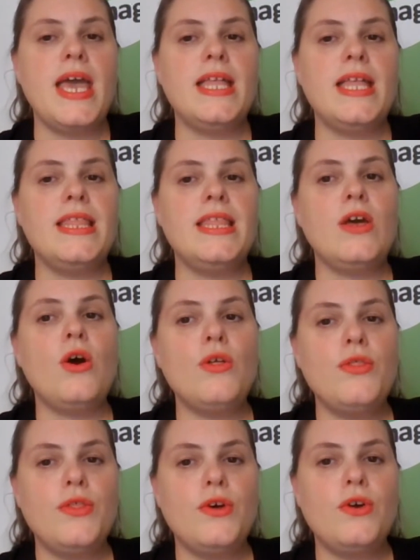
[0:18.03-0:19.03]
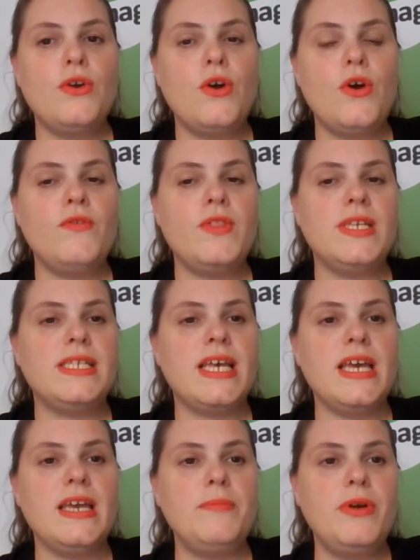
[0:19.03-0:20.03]
and the author of The
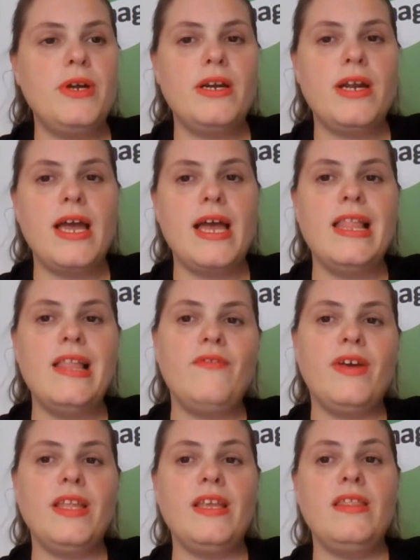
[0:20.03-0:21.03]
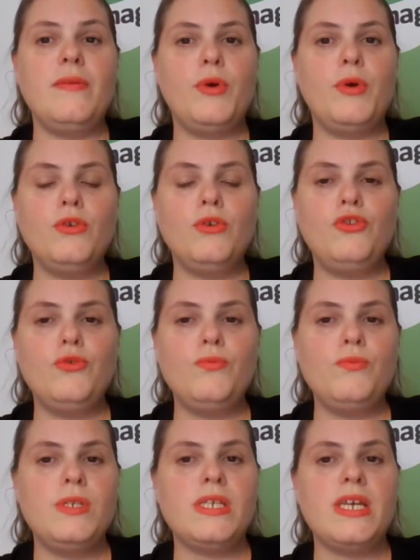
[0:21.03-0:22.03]
Cyber Elephant in the Boardroom,
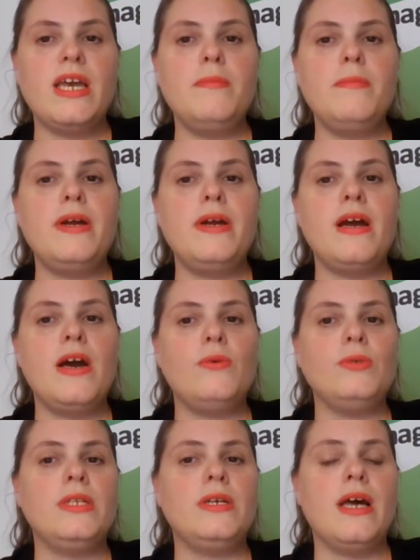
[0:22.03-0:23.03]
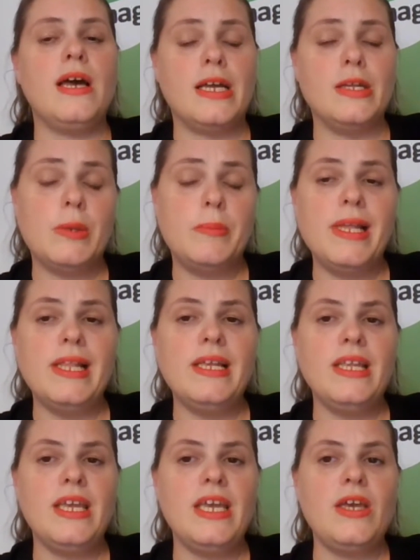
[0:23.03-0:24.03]
Cyber
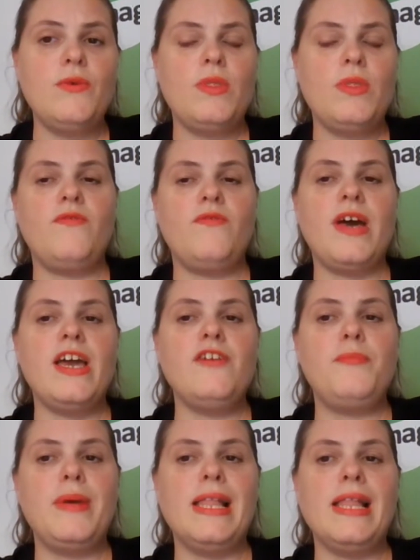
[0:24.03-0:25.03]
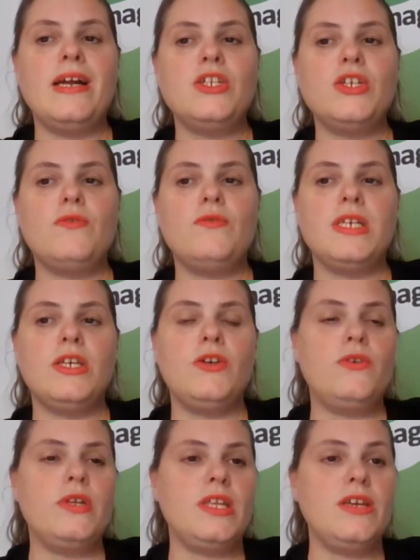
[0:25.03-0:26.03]
Accountability with the Five Pillars of
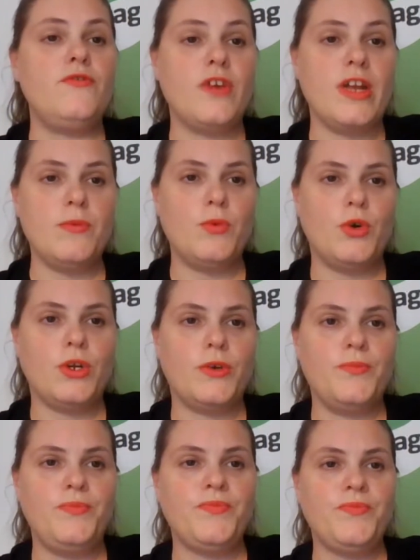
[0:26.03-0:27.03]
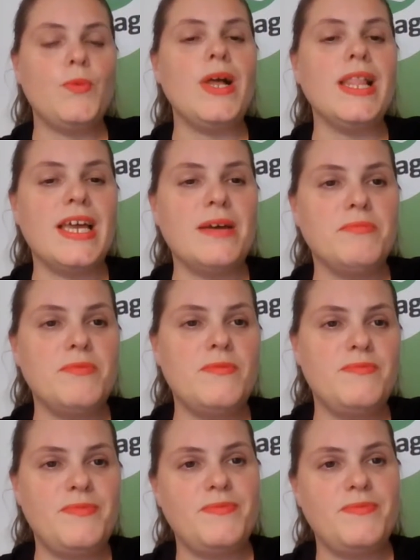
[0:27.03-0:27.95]
Security Framework. Welcome.